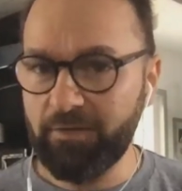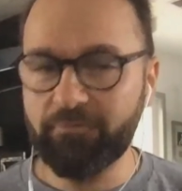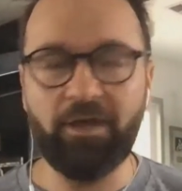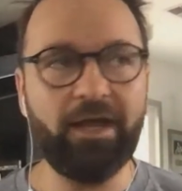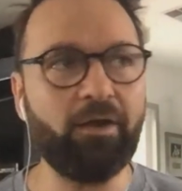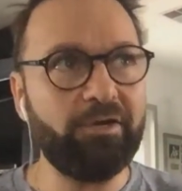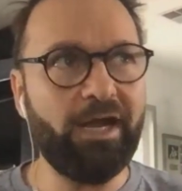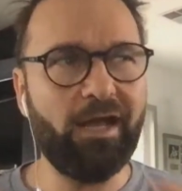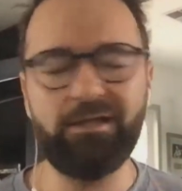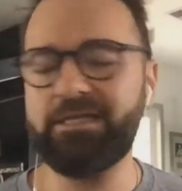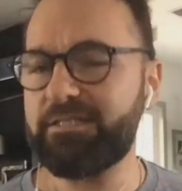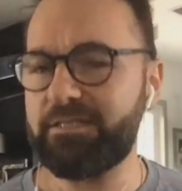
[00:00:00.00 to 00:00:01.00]
like
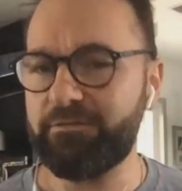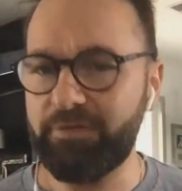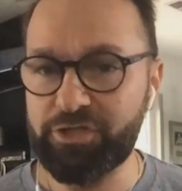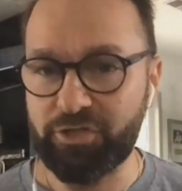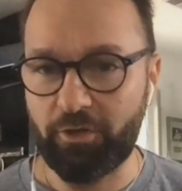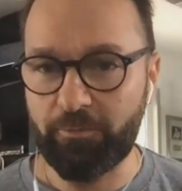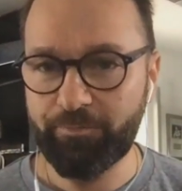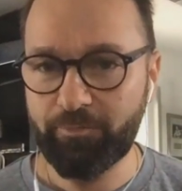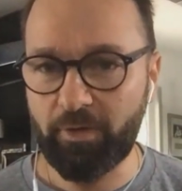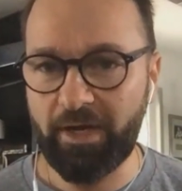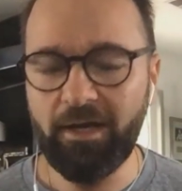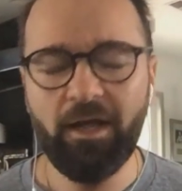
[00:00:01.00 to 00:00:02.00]
reality TV show,
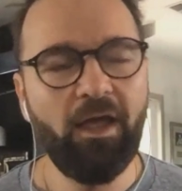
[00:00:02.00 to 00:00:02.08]
right?